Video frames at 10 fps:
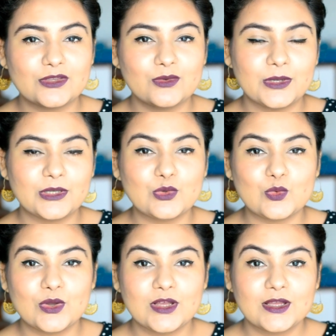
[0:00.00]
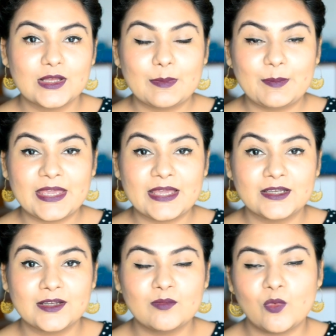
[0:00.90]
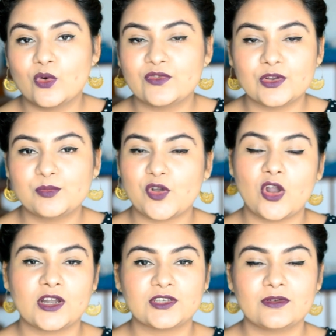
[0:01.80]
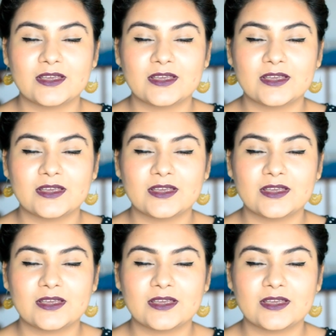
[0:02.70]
Like, you know, when you pay a little more for a product,